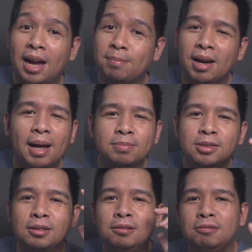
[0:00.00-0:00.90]
I'm
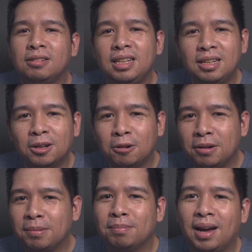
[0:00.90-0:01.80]
absolutely
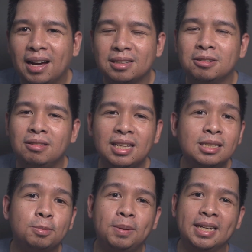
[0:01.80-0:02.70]
going back to
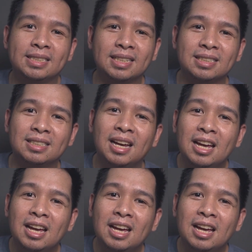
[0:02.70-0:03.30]
these places